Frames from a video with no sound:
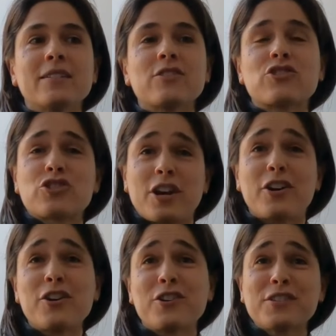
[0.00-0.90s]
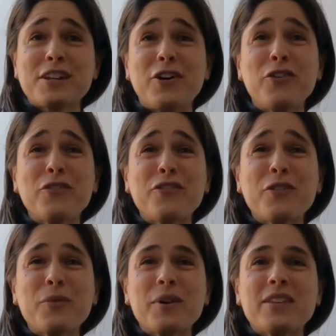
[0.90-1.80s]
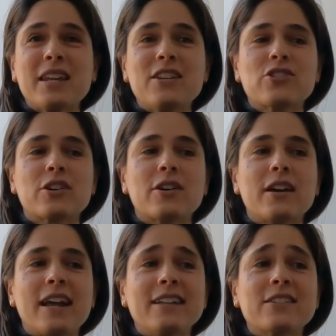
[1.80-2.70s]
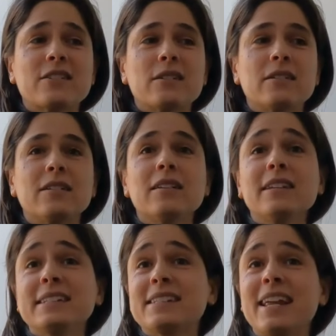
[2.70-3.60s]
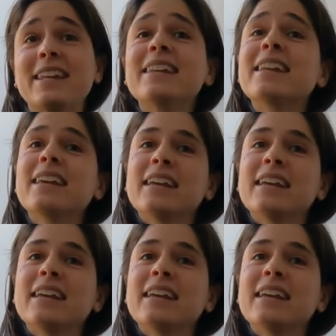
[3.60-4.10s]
share yourself with nature and to listen